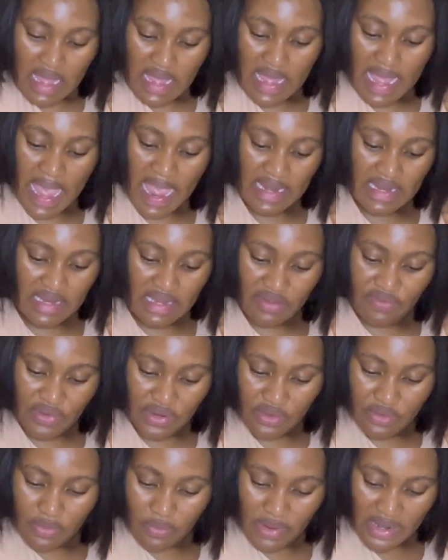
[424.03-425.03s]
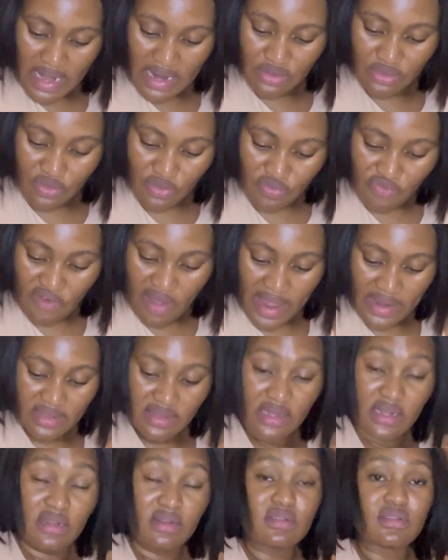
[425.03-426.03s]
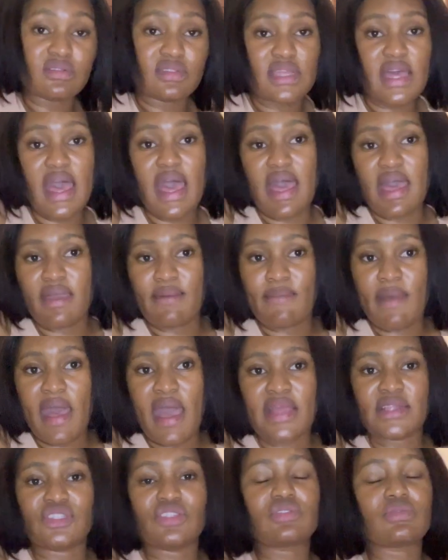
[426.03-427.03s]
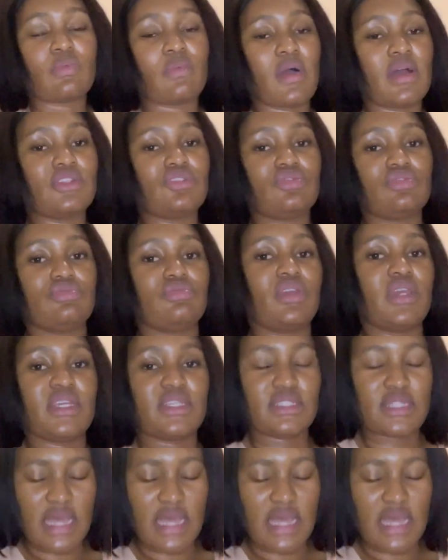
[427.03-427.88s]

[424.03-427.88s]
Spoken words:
And even when I do find the little time, I just want to rest.